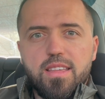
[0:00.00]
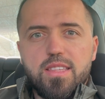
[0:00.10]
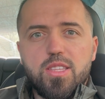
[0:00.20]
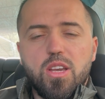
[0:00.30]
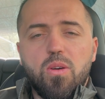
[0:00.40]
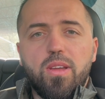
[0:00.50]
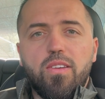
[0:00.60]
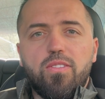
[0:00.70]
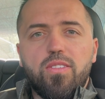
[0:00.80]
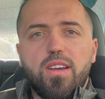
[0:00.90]
So
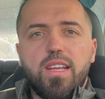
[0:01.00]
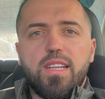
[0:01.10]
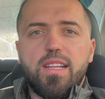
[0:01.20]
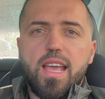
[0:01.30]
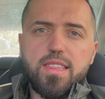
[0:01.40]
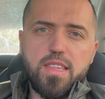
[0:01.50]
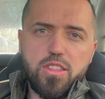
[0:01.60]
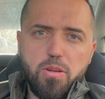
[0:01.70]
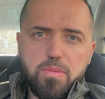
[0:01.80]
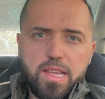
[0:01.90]
if uh, it detects the
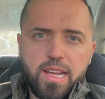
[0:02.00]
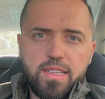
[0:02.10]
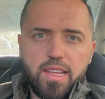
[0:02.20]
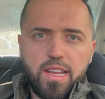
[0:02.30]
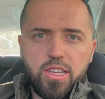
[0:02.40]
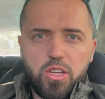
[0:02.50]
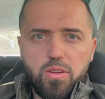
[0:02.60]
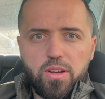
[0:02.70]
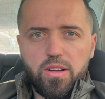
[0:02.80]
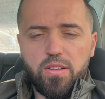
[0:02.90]
stop signs and
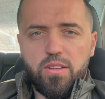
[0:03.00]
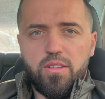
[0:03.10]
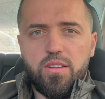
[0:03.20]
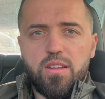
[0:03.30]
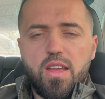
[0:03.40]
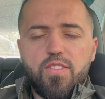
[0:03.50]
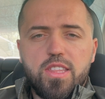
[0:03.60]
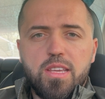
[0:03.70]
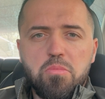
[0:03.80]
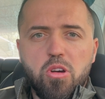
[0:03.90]
you are on uh, F
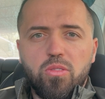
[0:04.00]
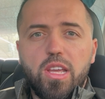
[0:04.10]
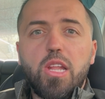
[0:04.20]
S D mode,